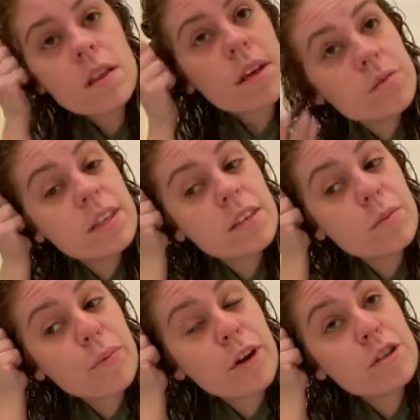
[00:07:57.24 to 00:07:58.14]
This
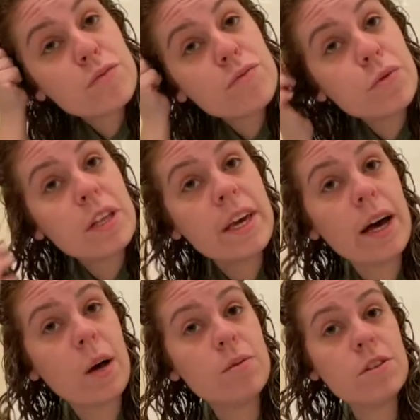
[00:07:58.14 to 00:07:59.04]
brush really
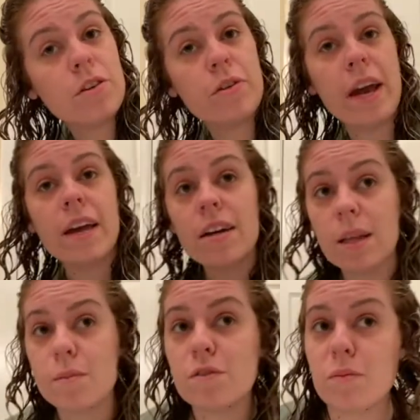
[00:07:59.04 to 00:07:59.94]
helps to create
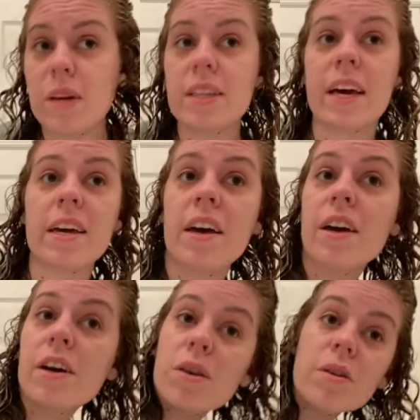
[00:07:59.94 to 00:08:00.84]
clumps for me. Like
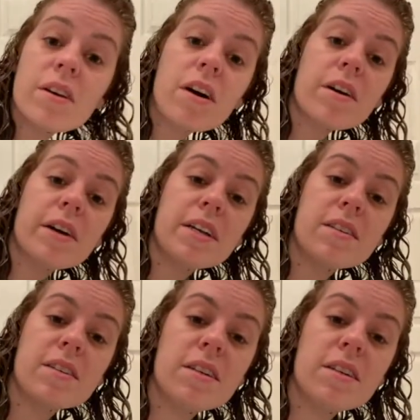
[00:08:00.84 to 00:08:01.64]
you can already see